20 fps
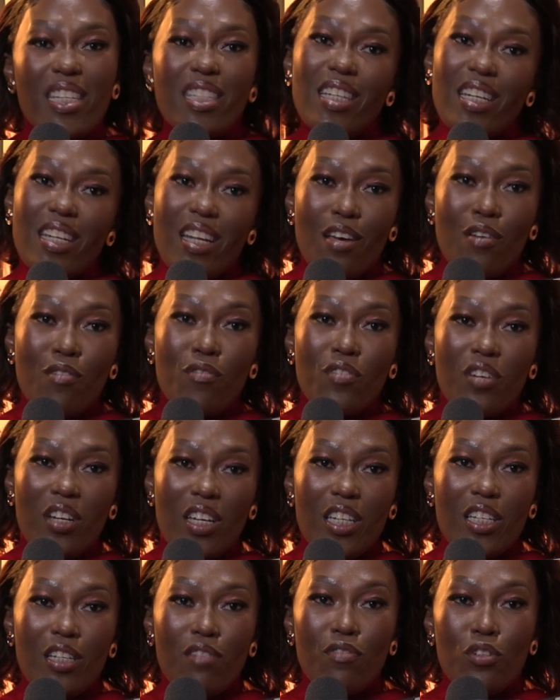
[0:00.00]
each and every
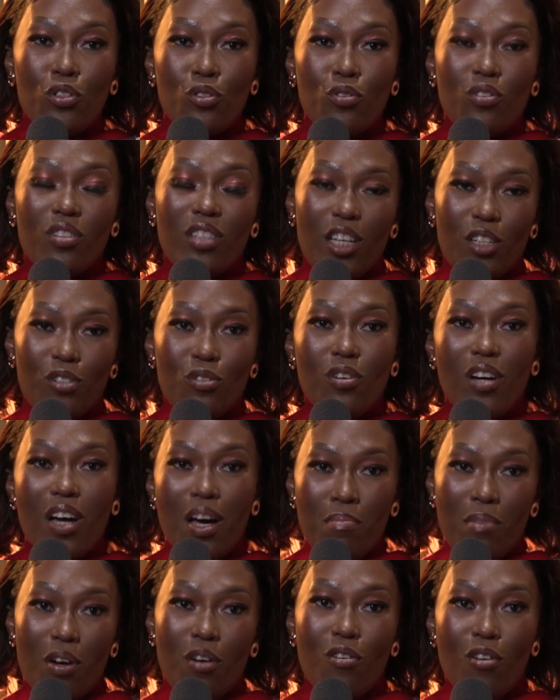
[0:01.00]
individual that you
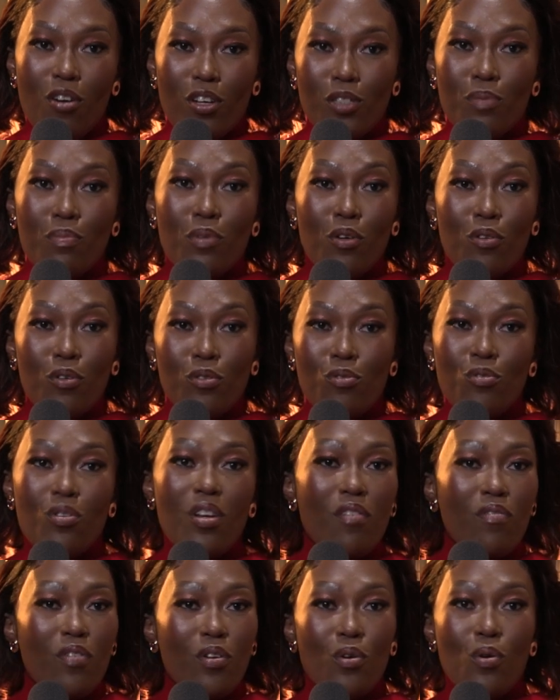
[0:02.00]
come across, because you
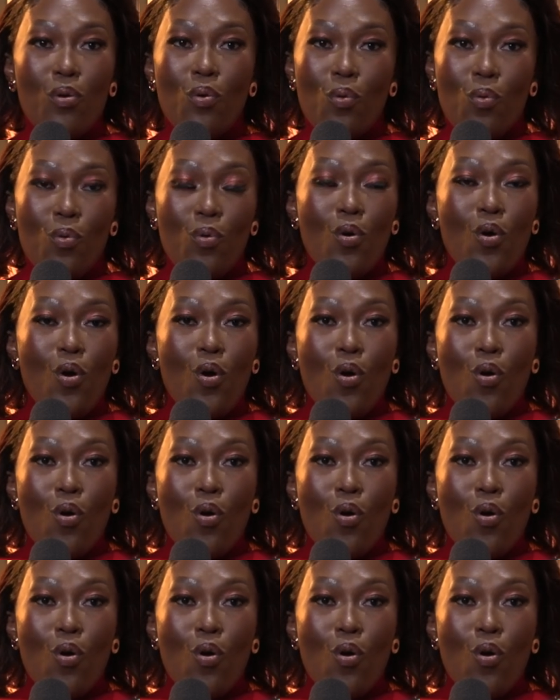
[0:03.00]
never know